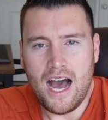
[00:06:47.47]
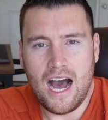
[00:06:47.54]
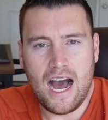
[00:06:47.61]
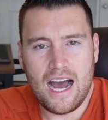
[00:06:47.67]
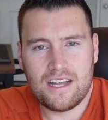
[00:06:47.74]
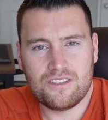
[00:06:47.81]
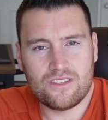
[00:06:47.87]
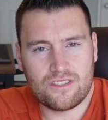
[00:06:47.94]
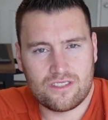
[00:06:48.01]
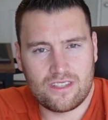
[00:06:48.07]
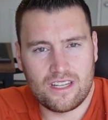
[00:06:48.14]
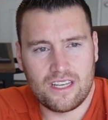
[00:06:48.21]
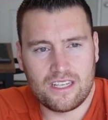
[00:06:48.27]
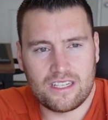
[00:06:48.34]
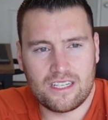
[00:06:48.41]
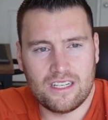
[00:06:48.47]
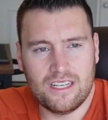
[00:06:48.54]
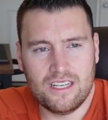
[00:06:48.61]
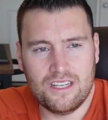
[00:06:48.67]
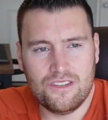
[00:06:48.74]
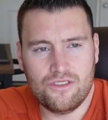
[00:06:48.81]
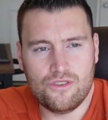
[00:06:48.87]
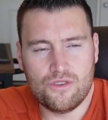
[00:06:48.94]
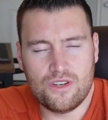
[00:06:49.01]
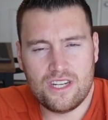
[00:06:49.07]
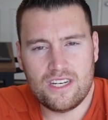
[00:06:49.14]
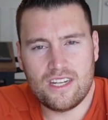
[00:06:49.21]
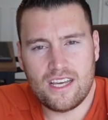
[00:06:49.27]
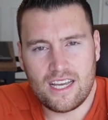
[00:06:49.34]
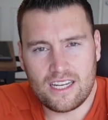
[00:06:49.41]
I just think you
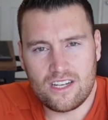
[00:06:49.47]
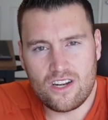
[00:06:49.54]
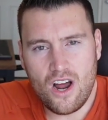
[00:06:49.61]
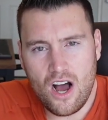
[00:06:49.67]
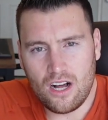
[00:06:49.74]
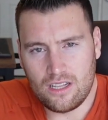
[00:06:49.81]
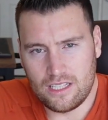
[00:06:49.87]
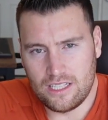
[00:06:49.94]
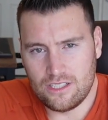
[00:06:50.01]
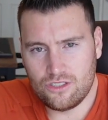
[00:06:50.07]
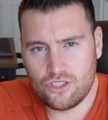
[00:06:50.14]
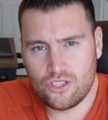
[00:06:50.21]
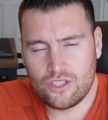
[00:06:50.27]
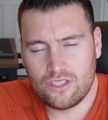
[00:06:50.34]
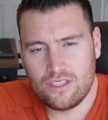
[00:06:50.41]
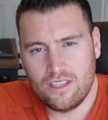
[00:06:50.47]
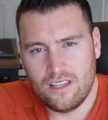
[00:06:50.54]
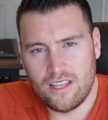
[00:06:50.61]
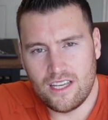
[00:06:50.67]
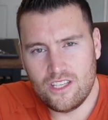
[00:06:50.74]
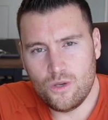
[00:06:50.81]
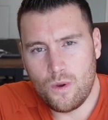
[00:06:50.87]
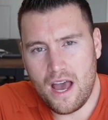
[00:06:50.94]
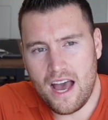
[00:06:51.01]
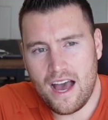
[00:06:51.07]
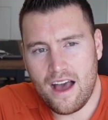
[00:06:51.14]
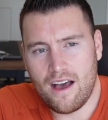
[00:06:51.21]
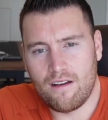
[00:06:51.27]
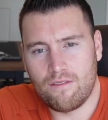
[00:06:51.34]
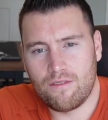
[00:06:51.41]
need to acknowledge that you
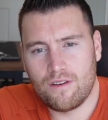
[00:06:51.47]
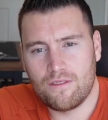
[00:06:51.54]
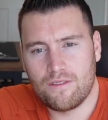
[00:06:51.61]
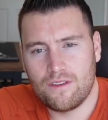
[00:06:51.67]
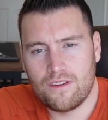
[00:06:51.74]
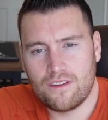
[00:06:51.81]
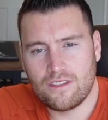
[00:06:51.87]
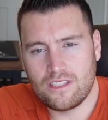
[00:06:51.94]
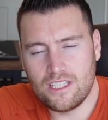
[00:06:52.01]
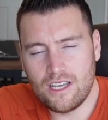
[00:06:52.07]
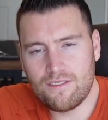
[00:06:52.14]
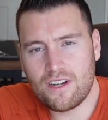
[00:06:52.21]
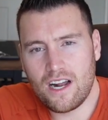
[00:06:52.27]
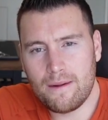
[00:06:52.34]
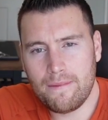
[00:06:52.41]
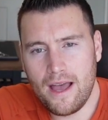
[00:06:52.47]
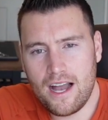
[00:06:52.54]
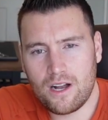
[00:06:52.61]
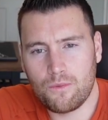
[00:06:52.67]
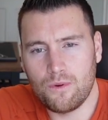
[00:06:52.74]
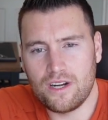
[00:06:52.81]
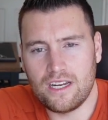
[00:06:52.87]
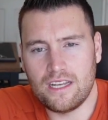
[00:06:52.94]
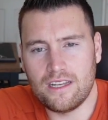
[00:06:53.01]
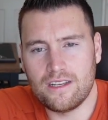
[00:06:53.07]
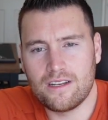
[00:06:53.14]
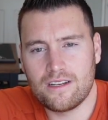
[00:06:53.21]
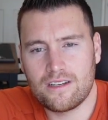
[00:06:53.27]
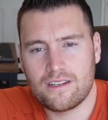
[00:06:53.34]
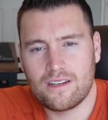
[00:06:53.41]
have given up
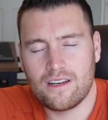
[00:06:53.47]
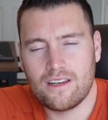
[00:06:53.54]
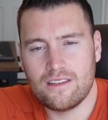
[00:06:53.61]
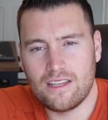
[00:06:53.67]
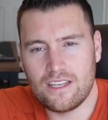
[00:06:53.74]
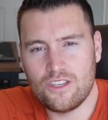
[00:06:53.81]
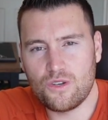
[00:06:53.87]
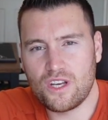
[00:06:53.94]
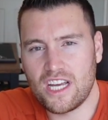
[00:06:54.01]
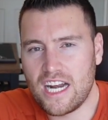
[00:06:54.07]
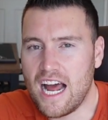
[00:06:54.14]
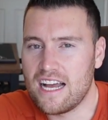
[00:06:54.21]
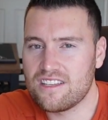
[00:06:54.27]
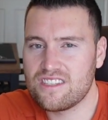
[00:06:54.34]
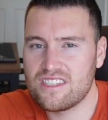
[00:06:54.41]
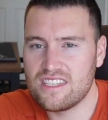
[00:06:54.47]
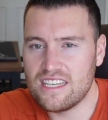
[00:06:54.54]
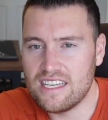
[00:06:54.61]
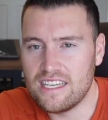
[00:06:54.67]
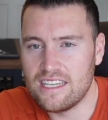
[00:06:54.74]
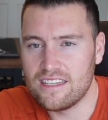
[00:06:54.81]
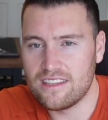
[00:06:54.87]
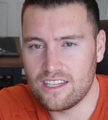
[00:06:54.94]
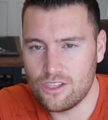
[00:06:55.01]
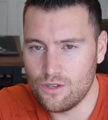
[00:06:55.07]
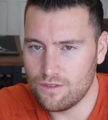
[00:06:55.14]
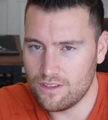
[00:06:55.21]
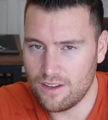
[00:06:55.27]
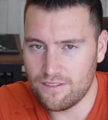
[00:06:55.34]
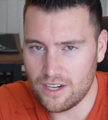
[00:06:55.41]
equity that you cannot see that
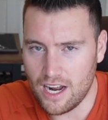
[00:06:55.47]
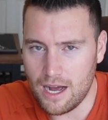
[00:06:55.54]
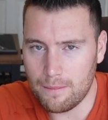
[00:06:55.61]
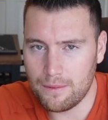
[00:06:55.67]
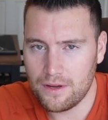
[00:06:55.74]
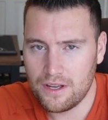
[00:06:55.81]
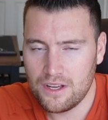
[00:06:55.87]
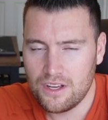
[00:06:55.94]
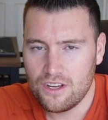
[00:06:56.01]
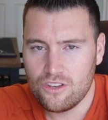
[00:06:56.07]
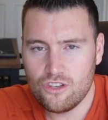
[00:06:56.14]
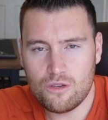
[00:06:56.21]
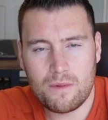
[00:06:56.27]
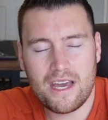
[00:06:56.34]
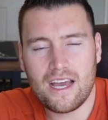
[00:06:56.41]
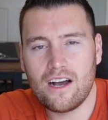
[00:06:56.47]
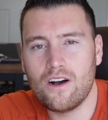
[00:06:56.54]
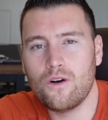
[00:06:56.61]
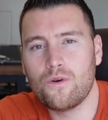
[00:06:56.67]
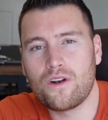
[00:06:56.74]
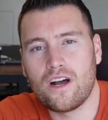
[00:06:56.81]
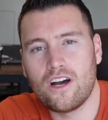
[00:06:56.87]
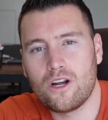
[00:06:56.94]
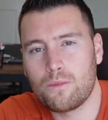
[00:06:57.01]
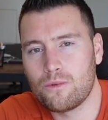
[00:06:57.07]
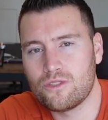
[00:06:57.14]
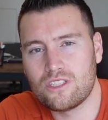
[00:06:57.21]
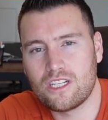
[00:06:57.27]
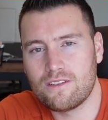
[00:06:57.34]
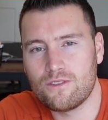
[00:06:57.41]
you've given up. You may own
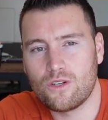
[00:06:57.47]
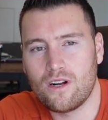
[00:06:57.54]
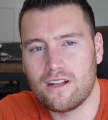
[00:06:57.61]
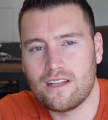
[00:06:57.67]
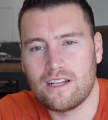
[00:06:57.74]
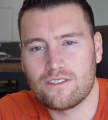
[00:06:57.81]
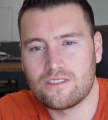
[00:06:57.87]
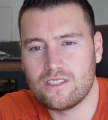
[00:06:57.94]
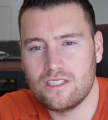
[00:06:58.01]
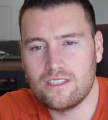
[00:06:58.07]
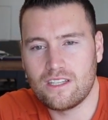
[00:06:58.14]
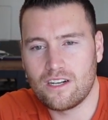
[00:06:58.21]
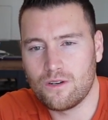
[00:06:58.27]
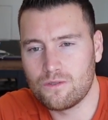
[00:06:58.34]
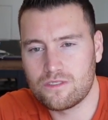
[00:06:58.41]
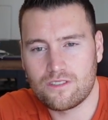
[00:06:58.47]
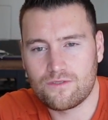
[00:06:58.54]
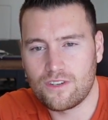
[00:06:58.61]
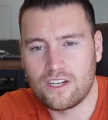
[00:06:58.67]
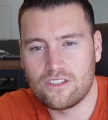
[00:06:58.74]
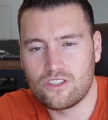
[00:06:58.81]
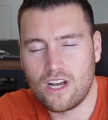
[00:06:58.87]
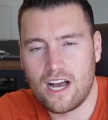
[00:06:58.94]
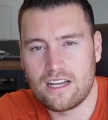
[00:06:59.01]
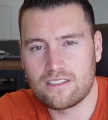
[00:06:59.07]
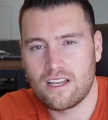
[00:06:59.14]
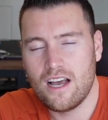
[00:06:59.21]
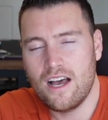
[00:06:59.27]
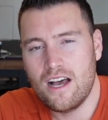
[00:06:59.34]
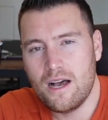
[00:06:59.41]
100% of your LLC that owns the
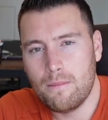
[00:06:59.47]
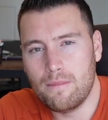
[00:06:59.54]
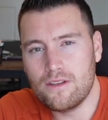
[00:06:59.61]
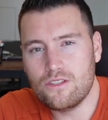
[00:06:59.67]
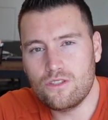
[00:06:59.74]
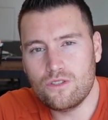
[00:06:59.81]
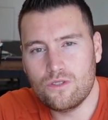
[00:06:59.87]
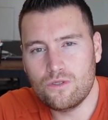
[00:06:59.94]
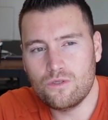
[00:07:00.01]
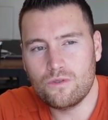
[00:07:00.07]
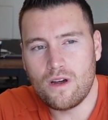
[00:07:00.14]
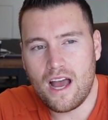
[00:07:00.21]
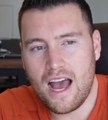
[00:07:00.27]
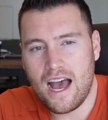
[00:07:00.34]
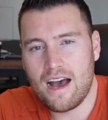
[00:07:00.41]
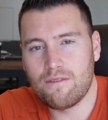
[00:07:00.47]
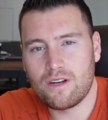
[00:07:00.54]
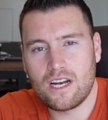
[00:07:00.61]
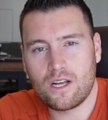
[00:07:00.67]
franchise, but you have an